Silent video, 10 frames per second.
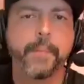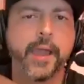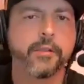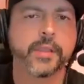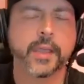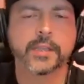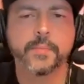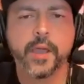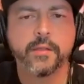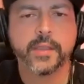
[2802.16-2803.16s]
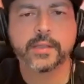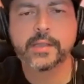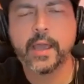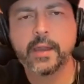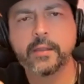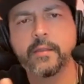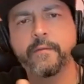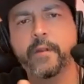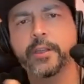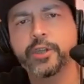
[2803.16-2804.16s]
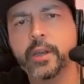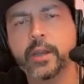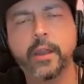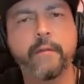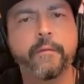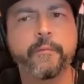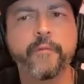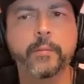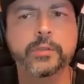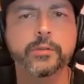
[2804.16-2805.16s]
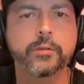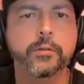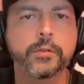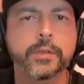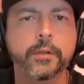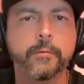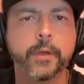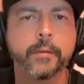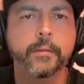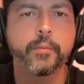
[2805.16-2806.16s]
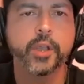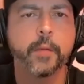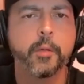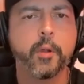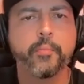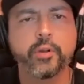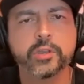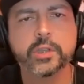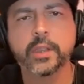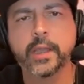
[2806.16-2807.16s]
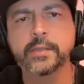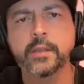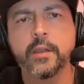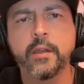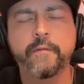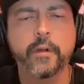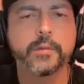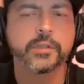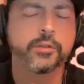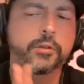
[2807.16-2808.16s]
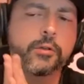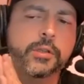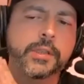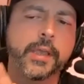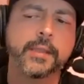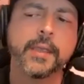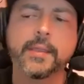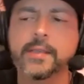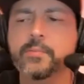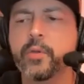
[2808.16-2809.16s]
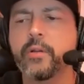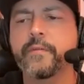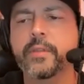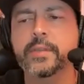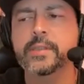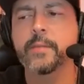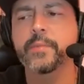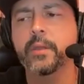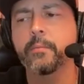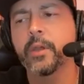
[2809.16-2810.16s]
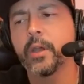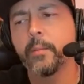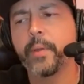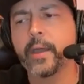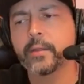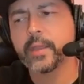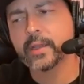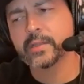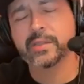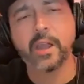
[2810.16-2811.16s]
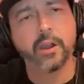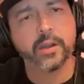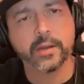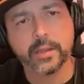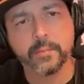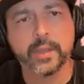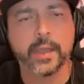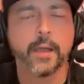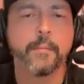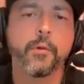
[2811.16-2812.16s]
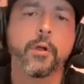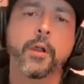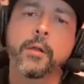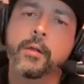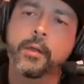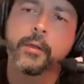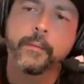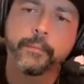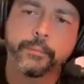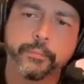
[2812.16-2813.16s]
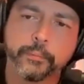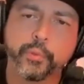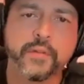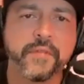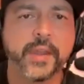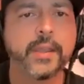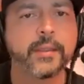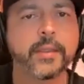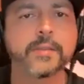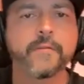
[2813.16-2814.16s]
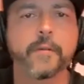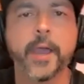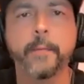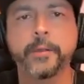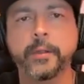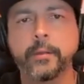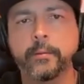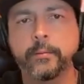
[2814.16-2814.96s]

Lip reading: biotech. Is biotech's kind of differentiating now from pharmaceuticals in a way. They're becoming more personalized. Pharmaceuticals like take this pill for the symptom. Biotech's starting to become more preventing things from happening.